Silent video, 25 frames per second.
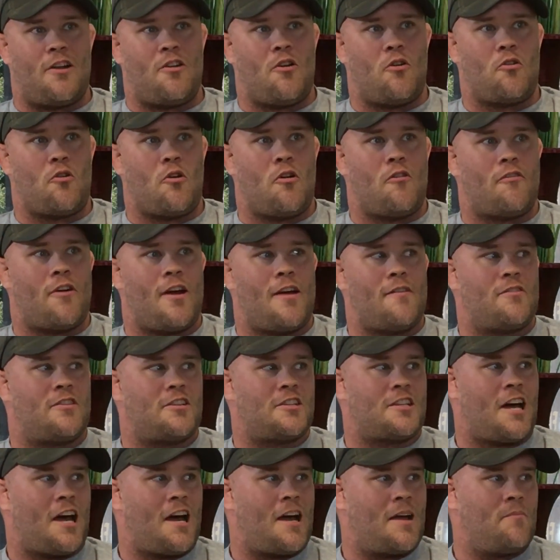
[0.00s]
but I don't know
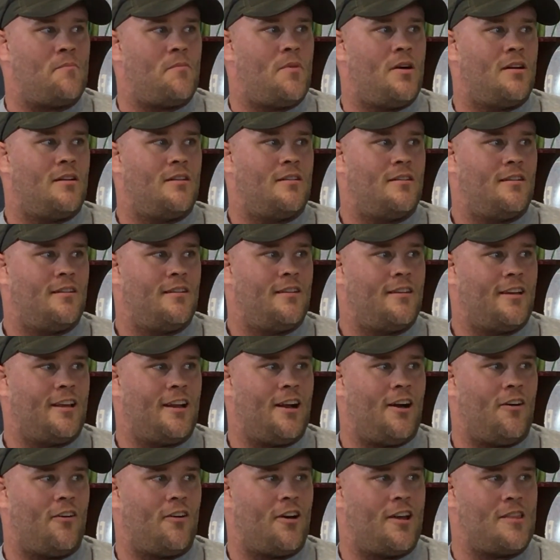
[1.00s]
if I have the time,
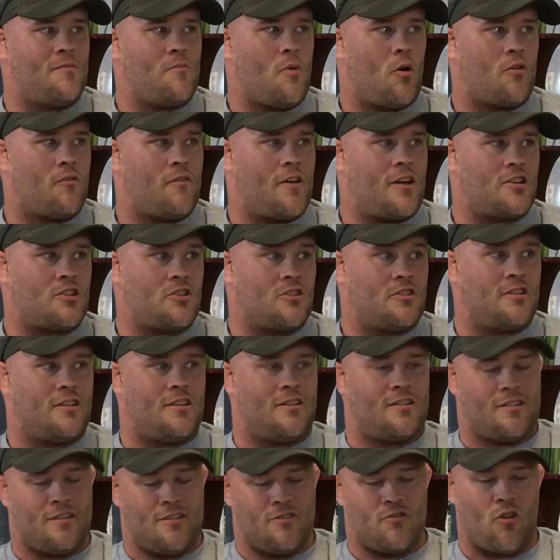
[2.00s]
and the
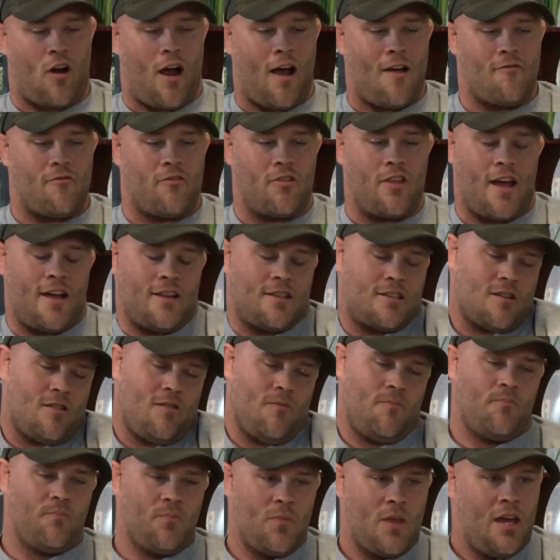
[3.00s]
motivation to drive for
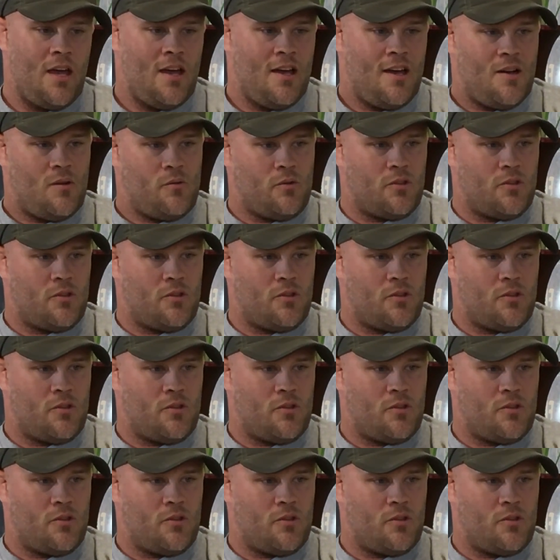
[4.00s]
that. So